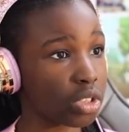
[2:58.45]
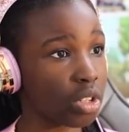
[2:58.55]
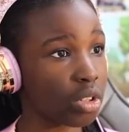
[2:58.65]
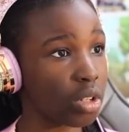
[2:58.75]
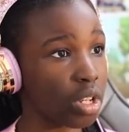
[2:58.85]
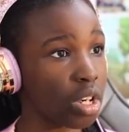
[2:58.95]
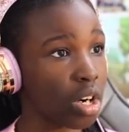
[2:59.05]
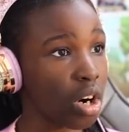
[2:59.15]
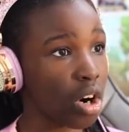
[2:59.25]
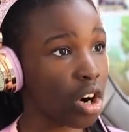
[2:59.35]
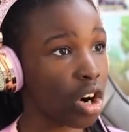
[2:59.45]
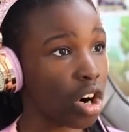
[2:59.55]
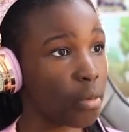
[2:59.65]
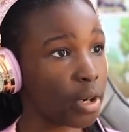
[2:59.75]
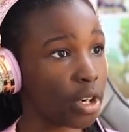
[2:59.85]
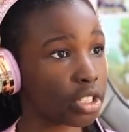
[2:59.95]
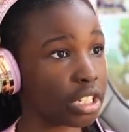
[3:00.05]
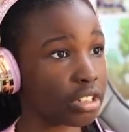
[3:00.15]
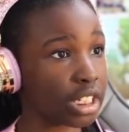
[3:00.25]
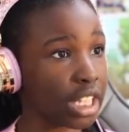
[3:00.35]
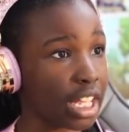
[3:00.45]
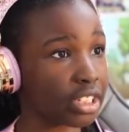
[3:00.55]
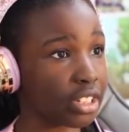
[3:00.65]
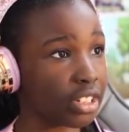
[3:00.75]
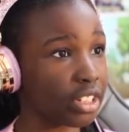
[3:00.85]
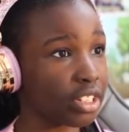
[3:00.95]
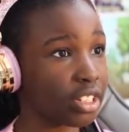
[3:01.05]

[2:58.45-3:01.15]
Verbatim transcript: So, oh my gosh, there's Lester.